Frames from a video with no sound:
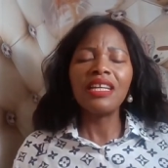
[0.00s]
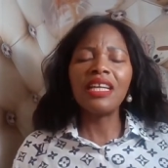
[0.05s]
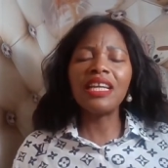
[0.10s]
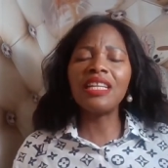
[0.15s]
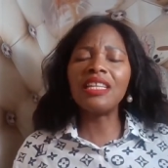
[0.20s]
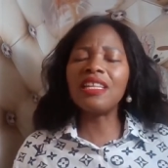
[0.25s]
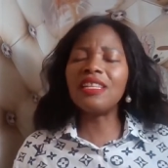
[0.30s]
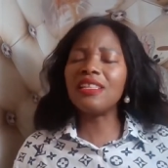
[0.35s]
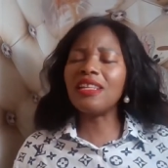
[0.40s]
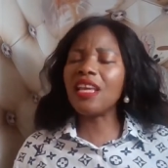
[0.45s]

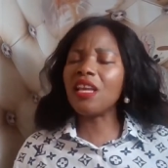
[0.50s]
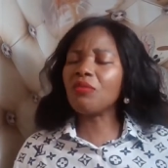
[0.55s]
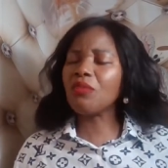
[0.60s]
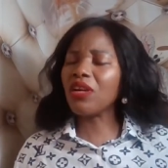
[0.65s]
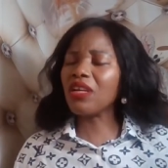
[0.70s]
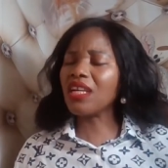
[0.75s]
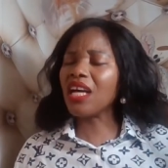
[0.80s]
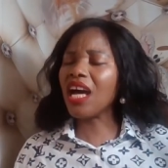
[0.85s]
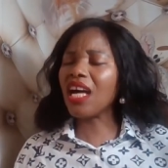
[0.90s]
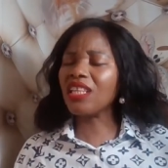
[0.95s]
In the name
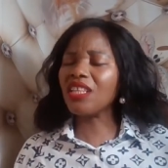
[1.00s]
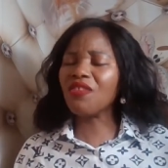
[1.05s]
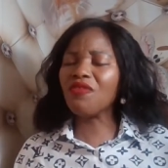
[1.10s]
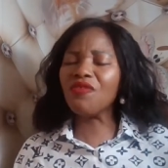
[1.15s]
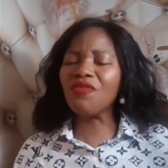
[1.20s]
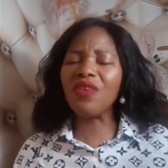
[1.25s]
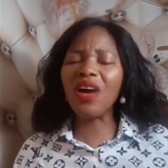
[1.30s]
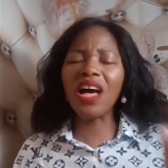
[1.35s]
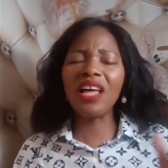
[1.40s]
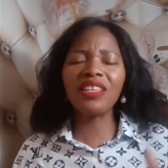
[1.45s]
of God, the
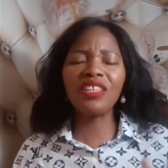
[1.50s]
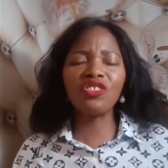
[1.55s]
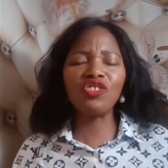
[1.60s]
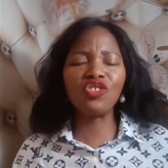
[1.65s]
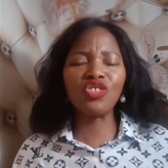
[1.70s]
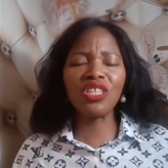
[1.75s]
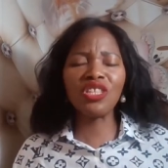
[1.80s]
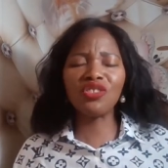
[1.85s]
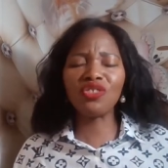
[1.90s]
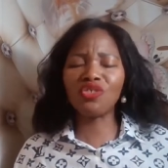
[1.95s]
Father,
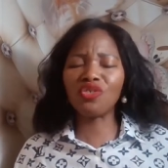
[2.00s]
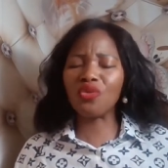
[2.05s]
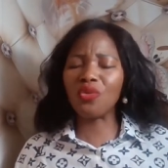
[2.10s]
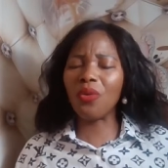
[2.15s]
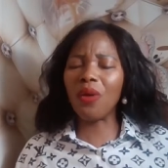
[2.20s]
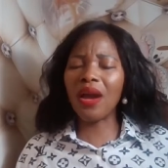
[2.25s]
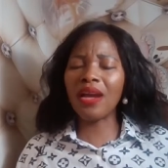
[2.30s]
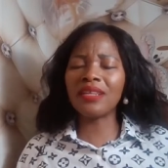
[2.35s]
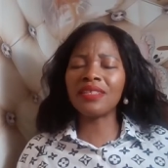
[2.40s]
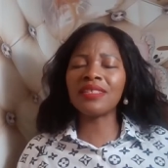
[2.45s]
Jesus
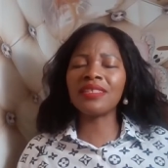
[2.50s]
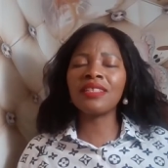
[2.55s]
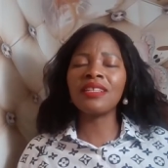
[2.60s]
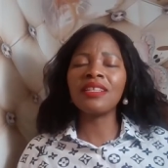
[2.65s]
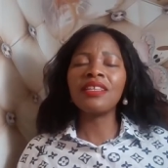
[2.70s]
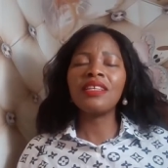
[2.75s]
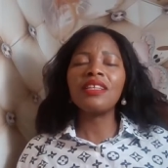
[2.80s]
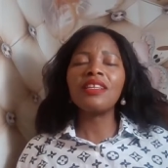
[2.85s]
Christ,